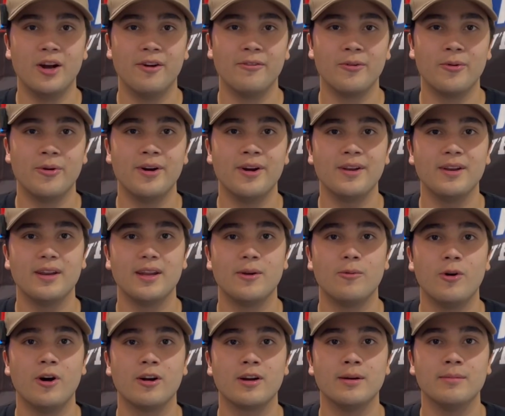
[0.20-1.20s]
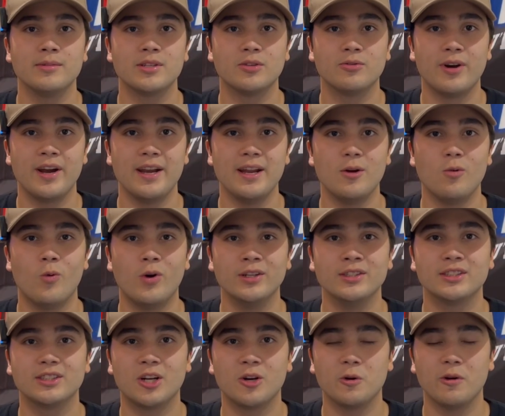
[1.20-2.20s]
everyone, and welcome to rating
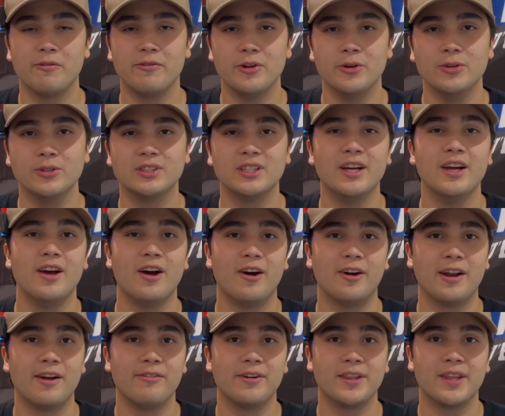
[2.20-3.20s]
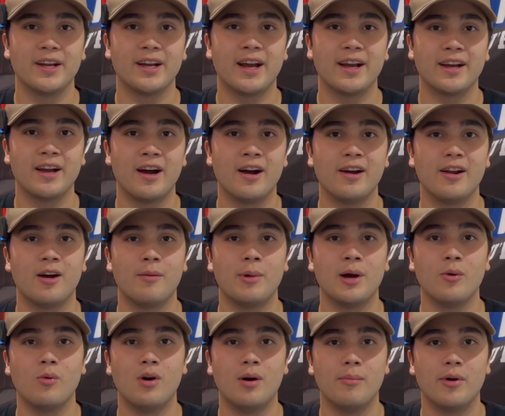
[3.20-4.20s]
1-star reviews on everything I got on
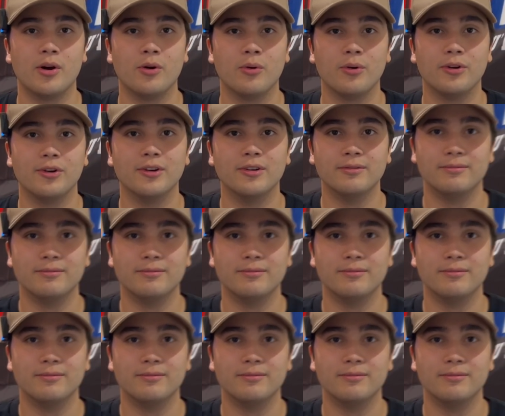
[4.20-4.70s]
my Walmart order.